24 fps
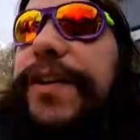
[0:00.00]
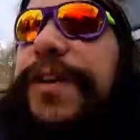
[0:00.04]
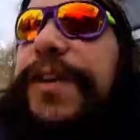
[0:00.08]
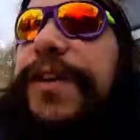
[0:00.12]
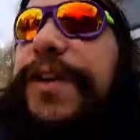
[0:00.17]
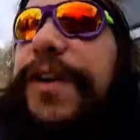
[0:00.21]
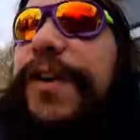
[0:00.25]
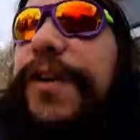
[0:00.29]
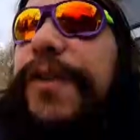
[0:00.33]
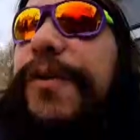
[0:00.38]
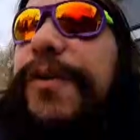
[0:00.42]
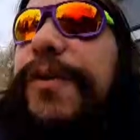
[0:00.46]
you
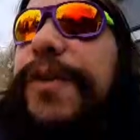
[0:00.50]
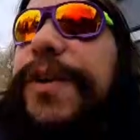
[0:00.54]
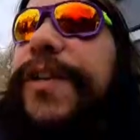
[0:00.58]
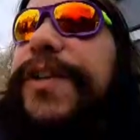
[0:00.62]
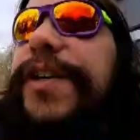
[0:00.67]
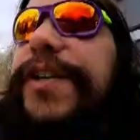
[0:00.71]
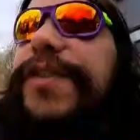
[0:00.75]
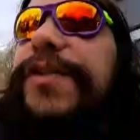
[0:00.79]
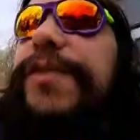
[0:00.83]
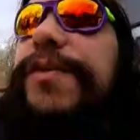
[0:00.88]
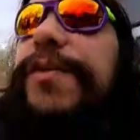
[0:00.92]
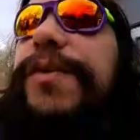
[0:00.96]
know,
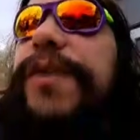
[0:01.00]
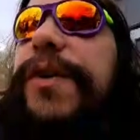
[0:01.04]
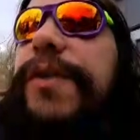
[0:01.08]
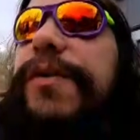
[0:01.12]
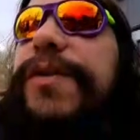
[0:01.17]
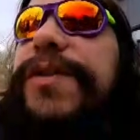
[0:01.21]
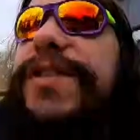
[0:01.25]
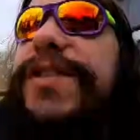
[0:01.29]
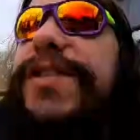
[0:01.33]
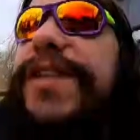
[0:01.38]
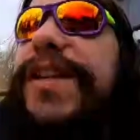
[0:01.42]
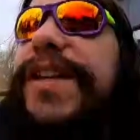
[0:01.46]
you do
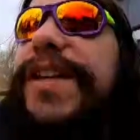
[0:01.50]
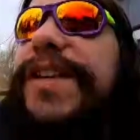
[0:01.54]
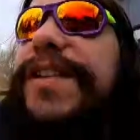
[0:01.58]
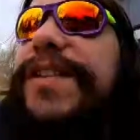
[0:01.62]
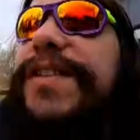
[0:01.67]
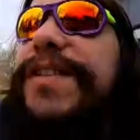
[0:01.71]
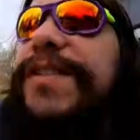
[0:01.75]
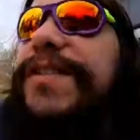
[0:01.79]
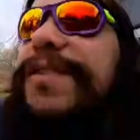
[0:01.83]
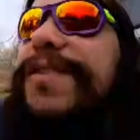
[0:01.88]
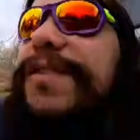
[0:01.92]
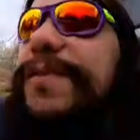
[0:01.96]
those
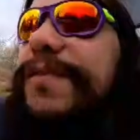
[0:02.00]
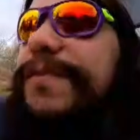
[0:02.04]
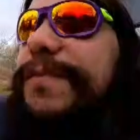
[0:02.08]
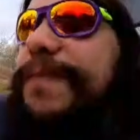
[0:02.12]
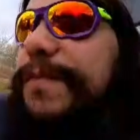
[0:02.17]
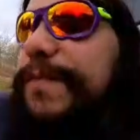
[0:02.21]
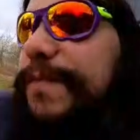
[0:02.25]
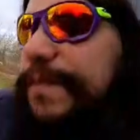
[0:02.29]
things.